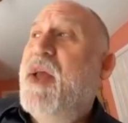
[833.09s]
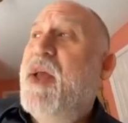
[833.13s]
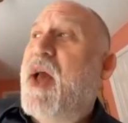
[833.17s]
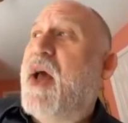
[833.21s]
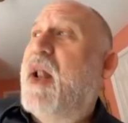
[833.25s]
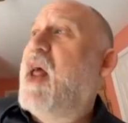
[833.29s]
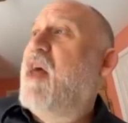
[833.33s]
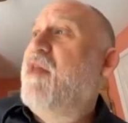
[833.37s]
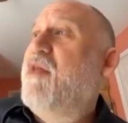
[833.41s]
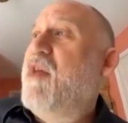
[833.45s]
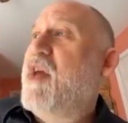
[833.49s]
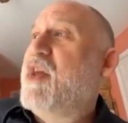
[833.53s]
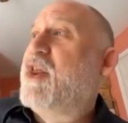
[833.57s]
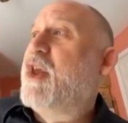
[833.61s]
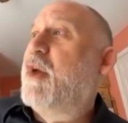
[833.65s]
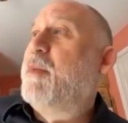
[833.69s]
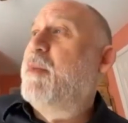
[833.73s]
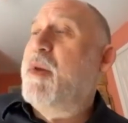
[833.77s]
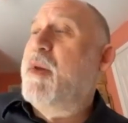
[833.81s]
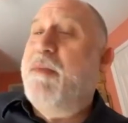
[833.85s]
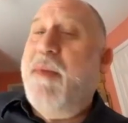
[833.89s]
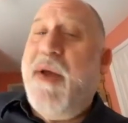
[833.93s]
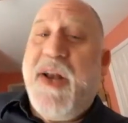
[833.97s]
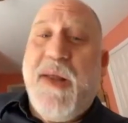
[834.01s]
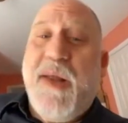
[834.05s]
And I think there'll
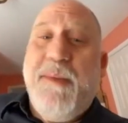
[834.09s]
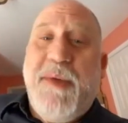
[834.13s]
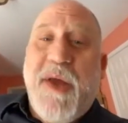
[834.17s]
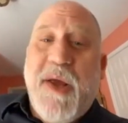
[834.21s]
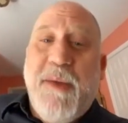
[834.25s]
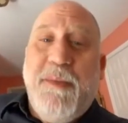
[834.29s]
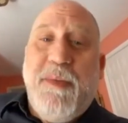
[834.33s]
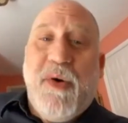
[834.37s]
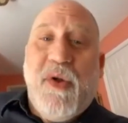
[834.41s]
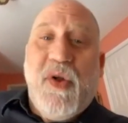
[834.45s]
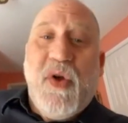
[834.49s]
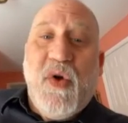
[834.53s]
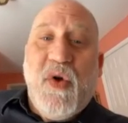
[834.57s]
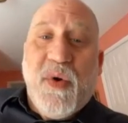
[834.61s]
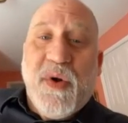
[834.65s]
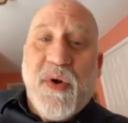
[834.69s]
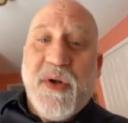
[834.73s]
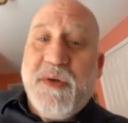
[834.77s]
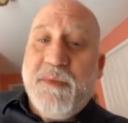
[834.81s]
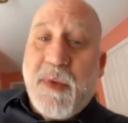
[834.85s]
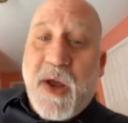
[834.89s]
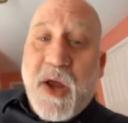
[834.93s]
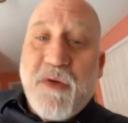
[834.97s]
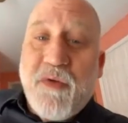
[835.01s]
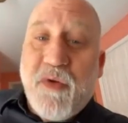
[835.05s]
be many people who are
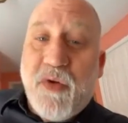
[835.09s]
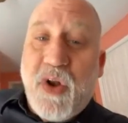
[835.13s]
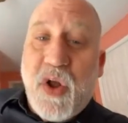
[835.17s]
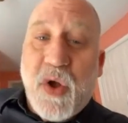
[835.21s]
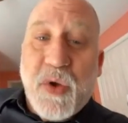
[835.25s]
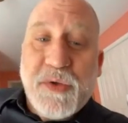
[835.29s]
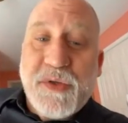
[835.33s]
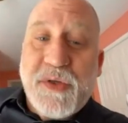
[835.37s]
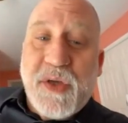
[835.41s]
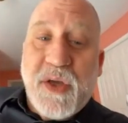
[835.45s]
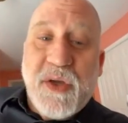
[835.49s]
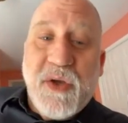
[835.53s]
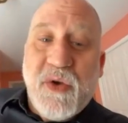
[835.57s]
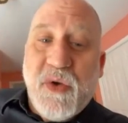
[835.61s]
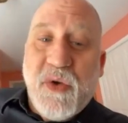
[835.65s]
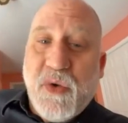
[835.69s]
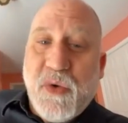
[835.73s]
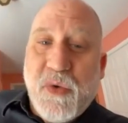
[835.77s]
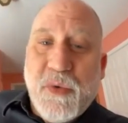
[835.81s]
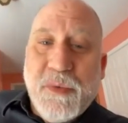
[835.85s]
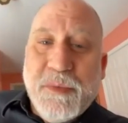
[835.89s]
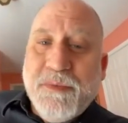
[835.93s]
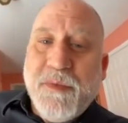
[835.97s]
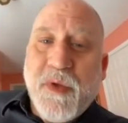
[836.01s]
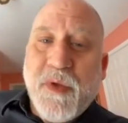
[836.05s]
microdosing who,